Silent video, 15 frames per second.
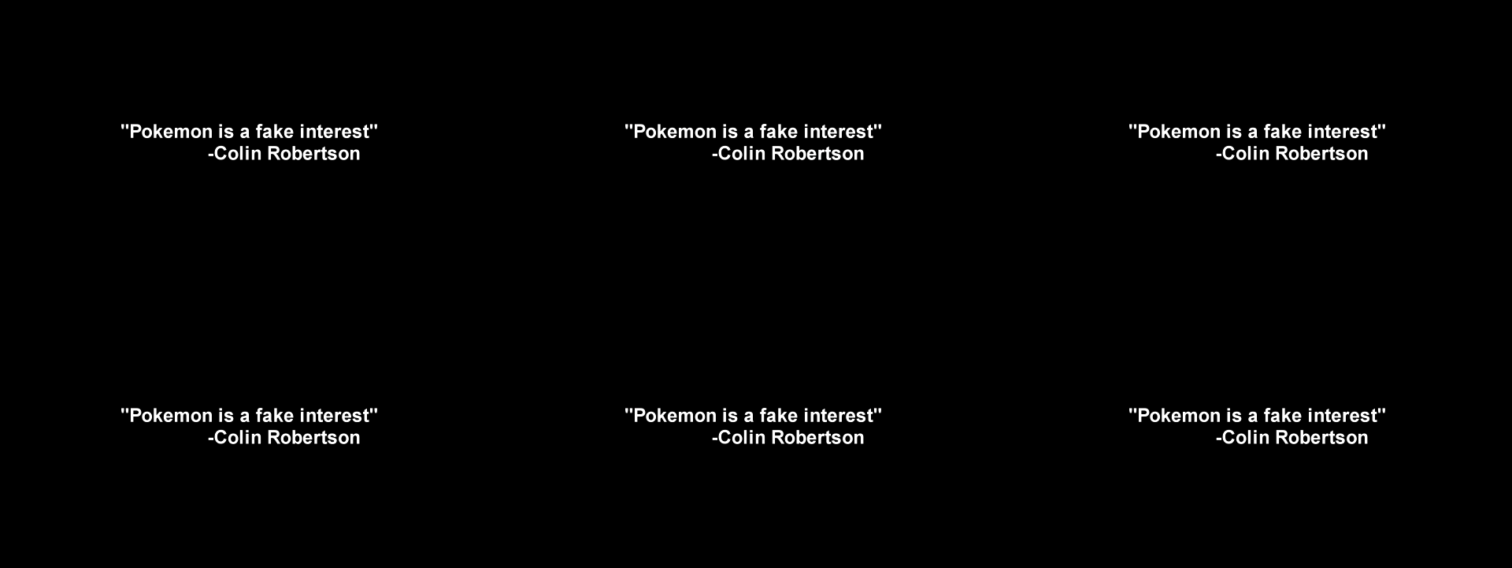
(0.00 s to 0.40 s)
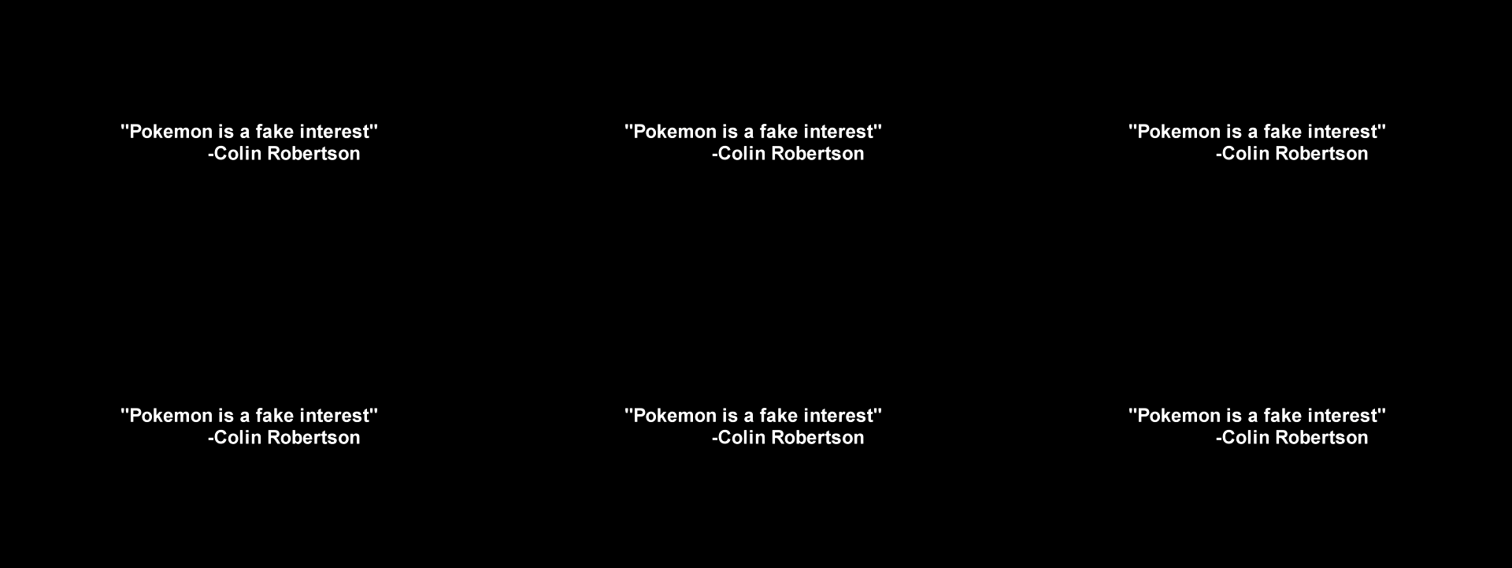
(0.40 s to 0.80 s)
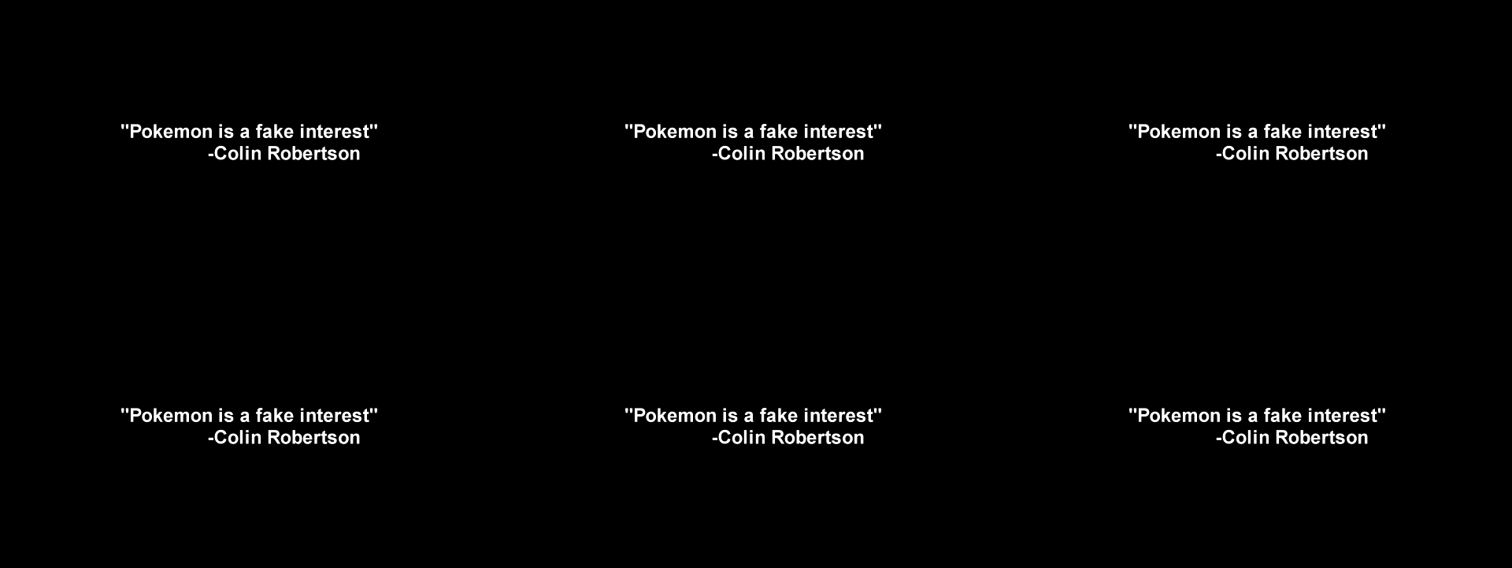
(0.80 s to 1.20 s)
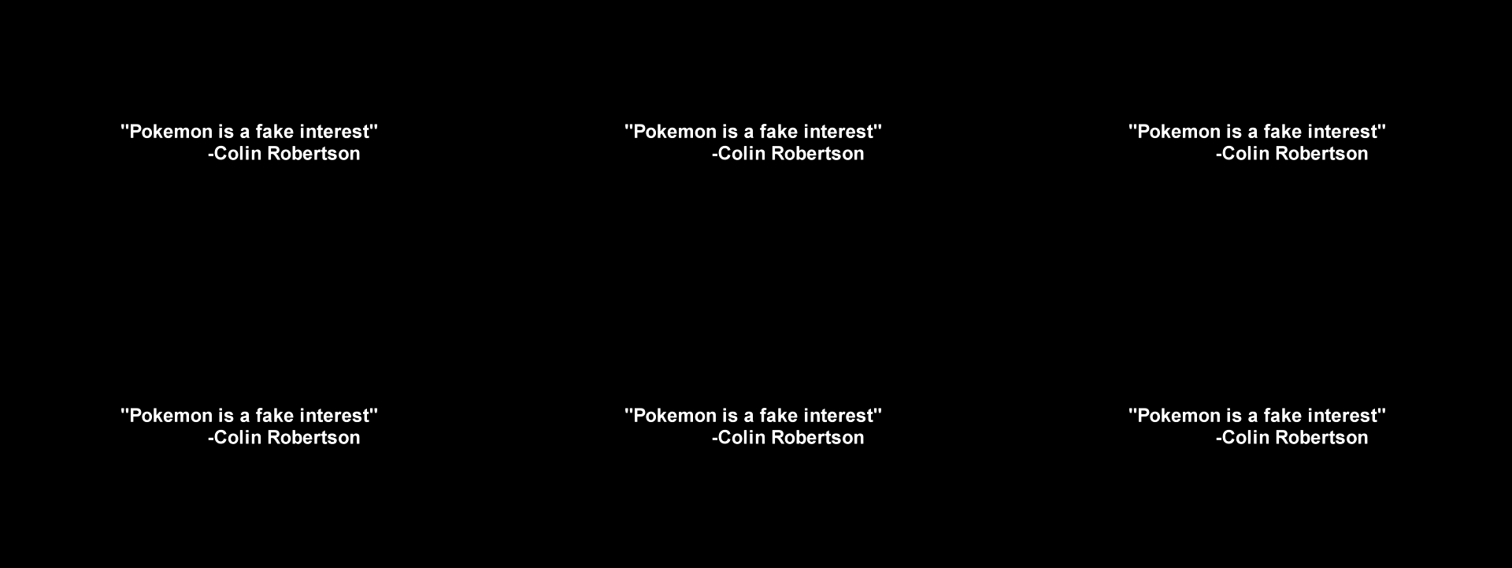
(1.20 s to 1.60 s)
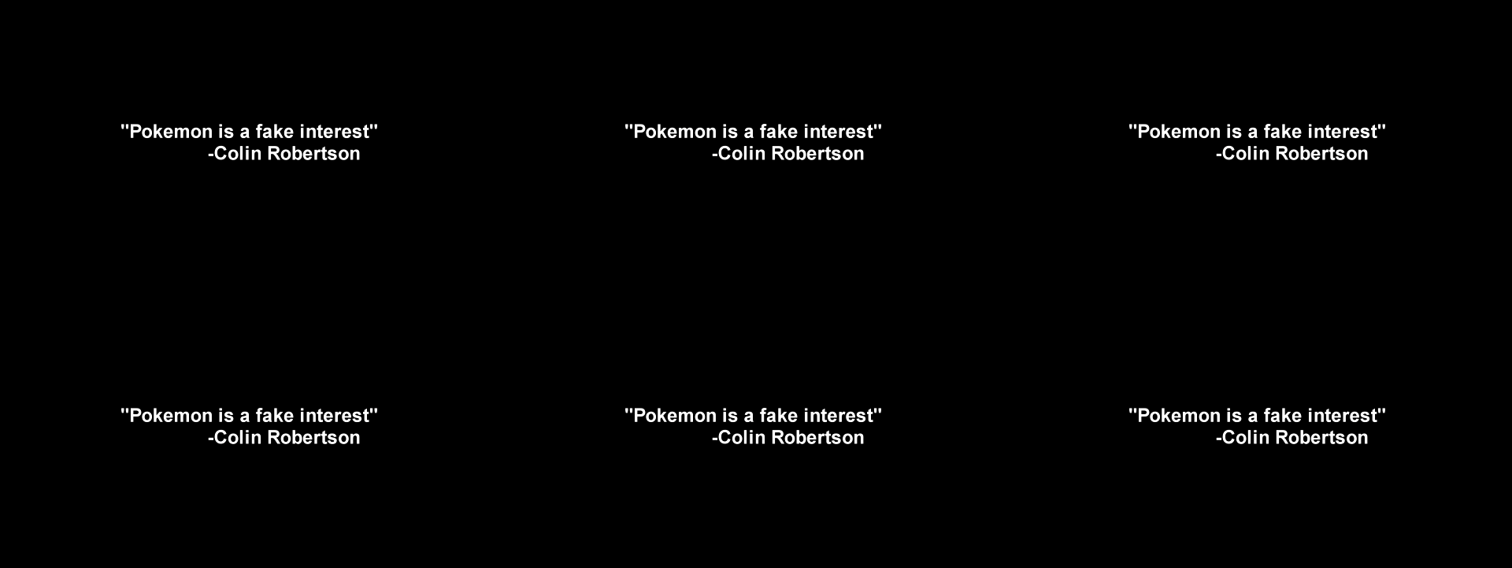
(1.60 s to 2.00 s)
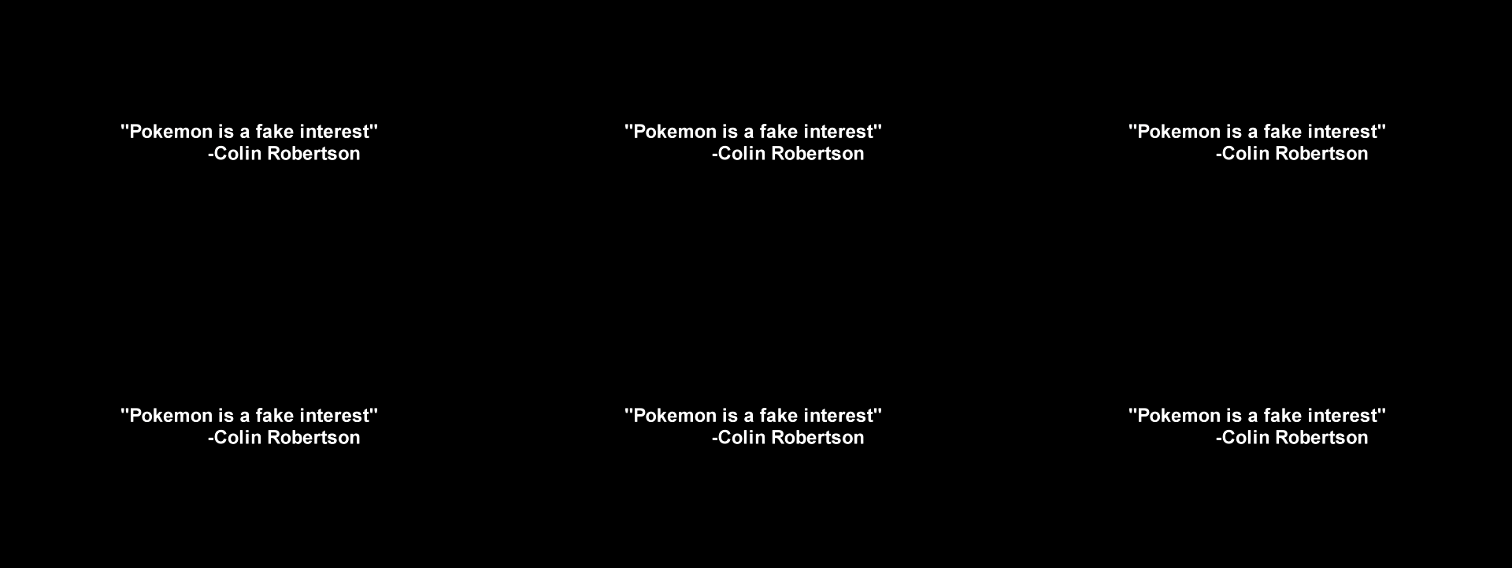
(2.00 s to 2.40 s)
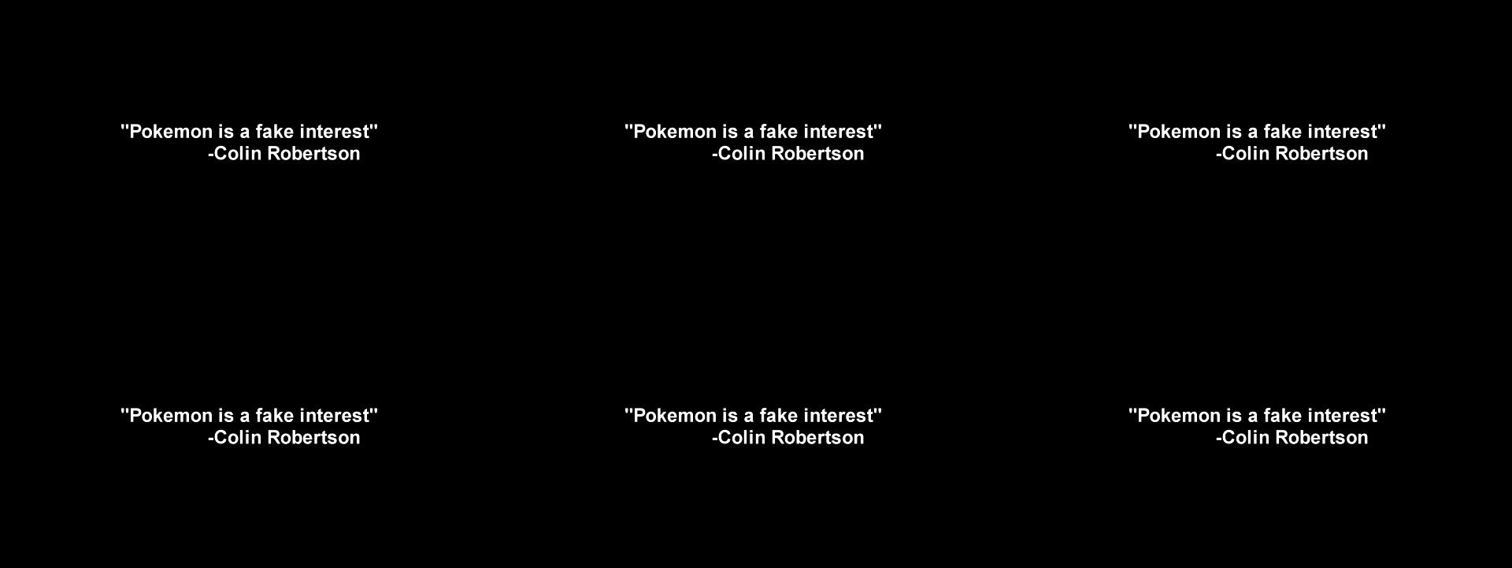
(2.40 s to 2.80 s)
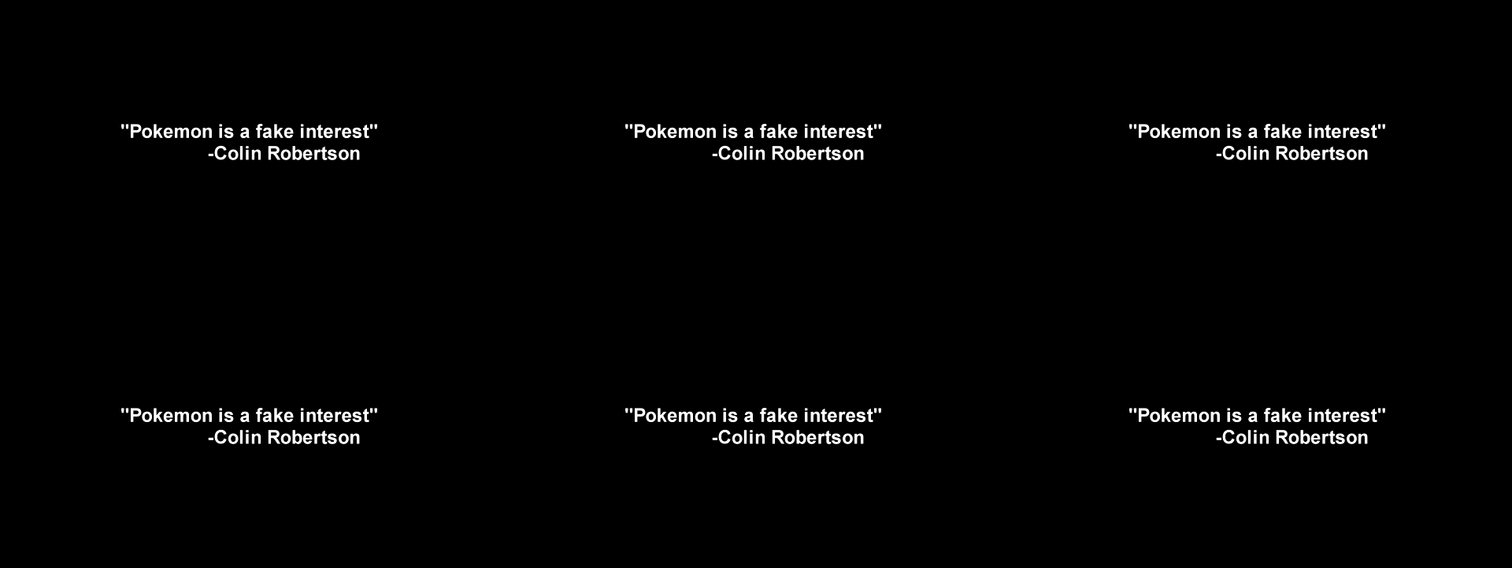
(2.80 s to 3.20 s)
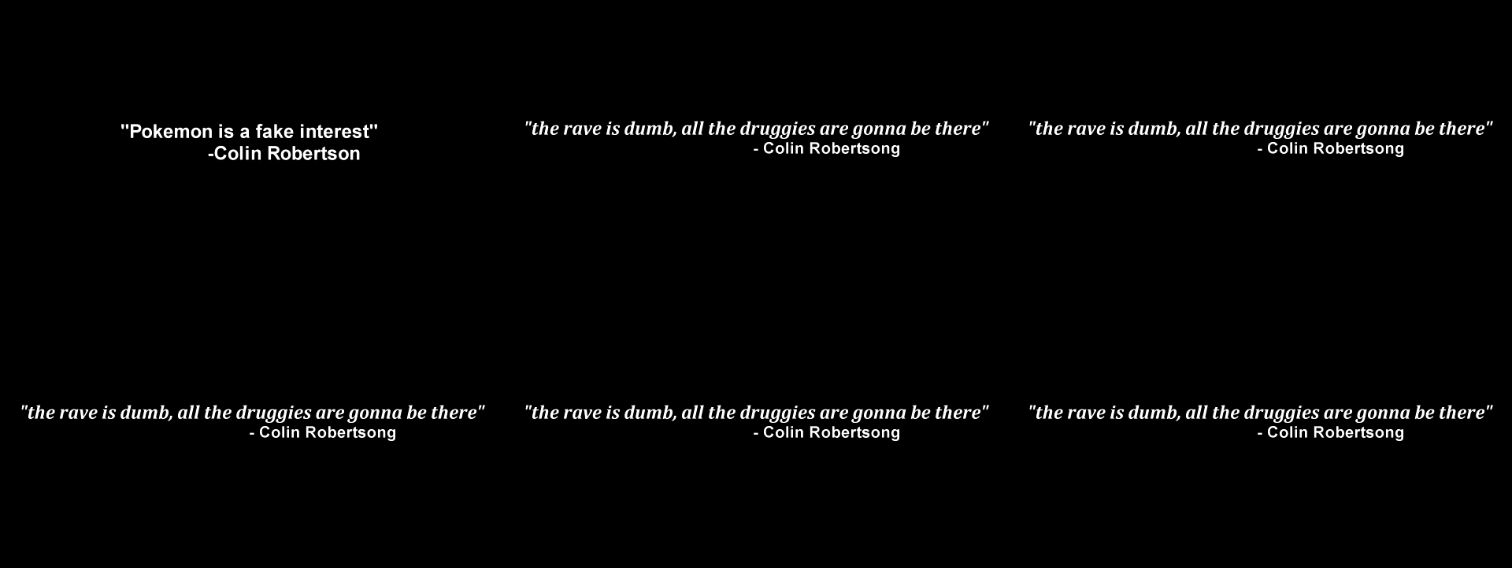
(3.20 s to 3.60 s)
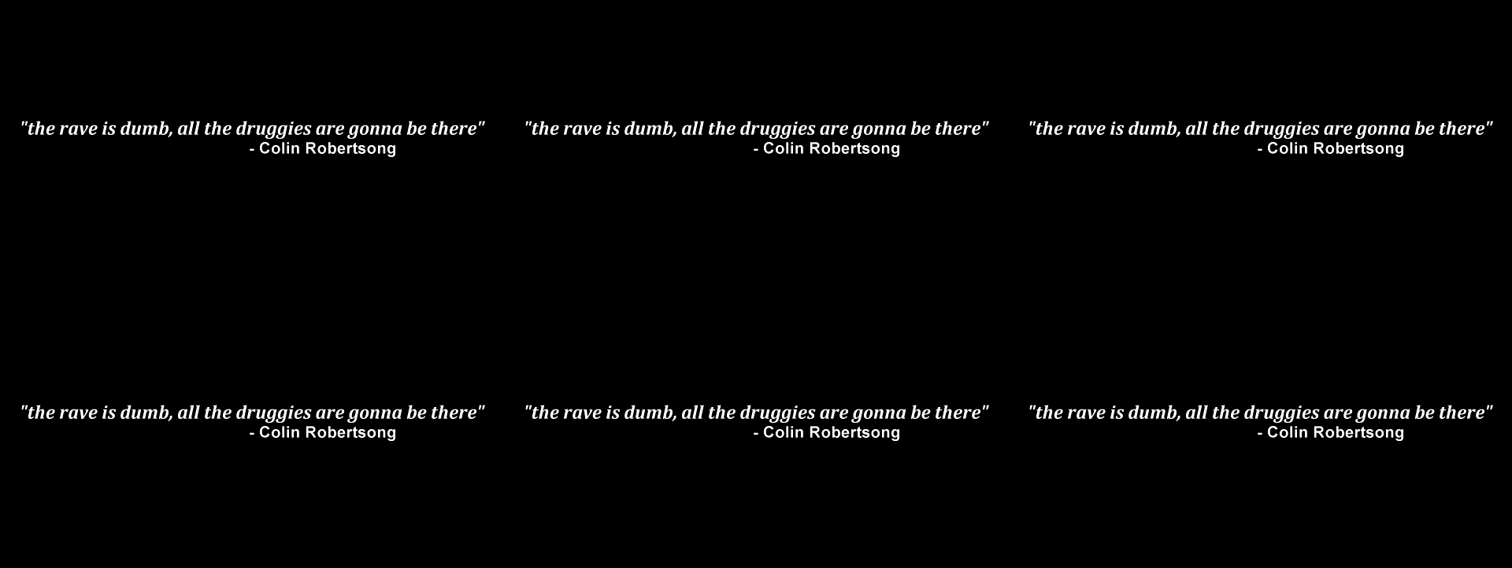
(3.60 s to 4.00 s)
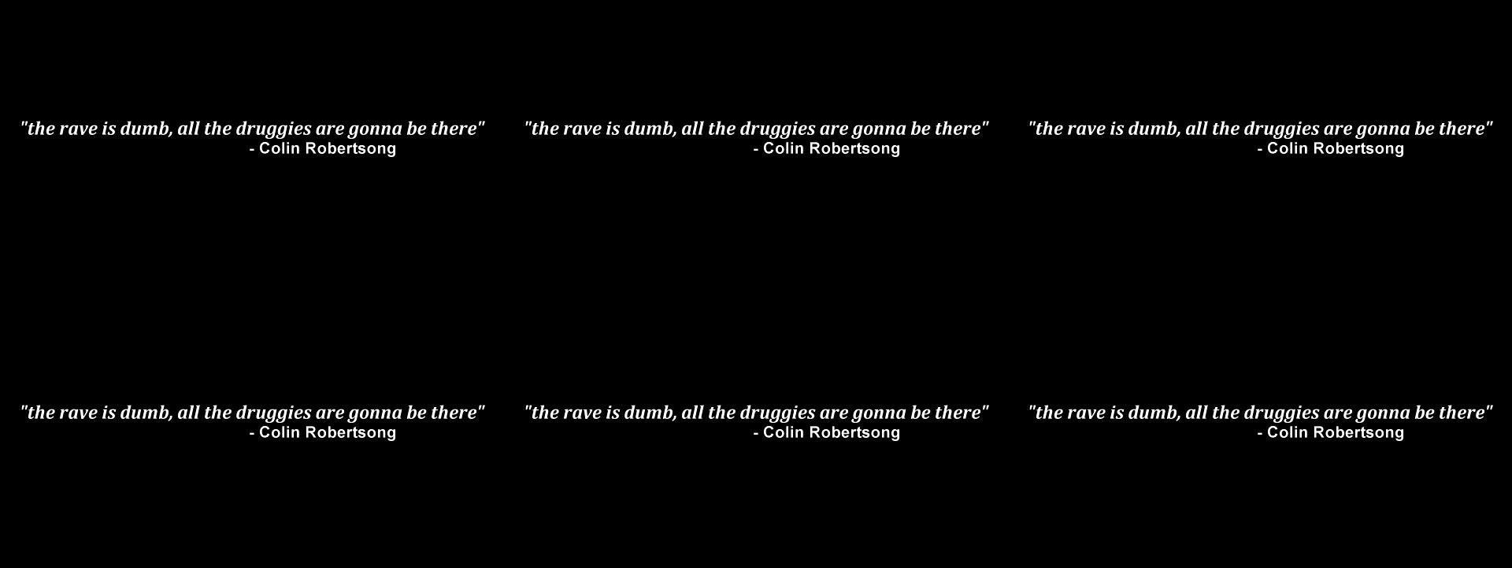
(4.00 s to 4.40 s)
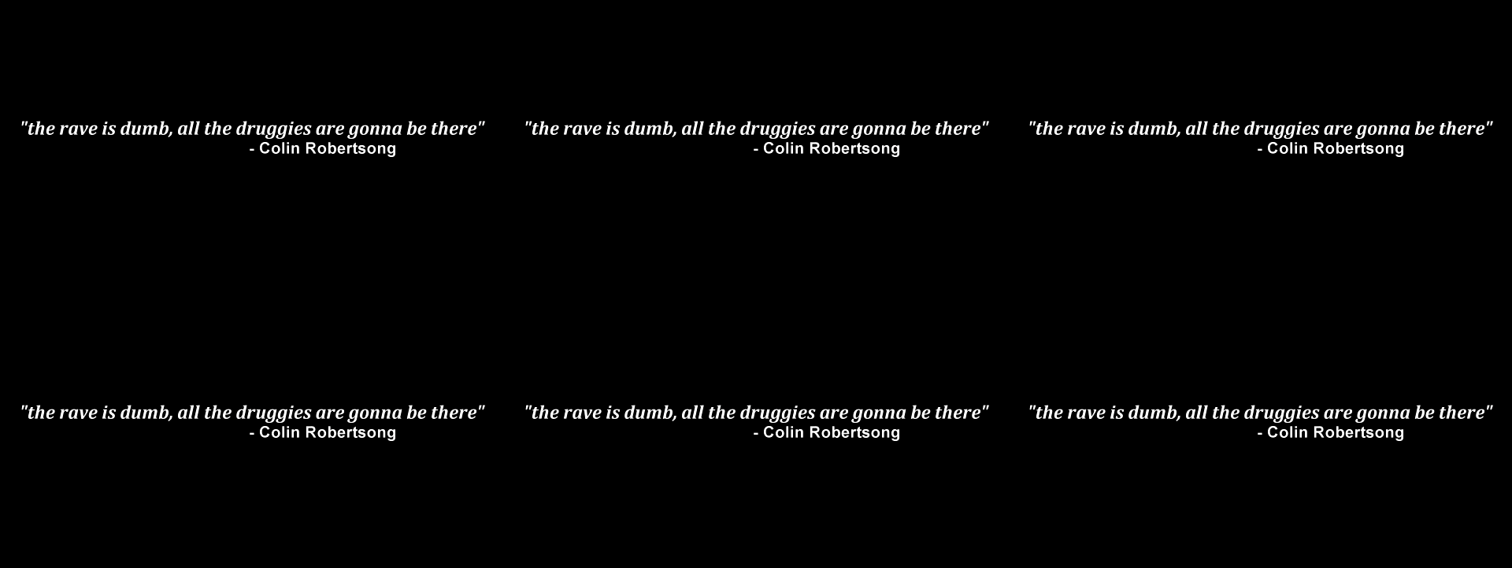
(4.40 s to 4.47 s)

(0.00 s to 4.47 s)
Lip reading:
[unreadable: no face in view]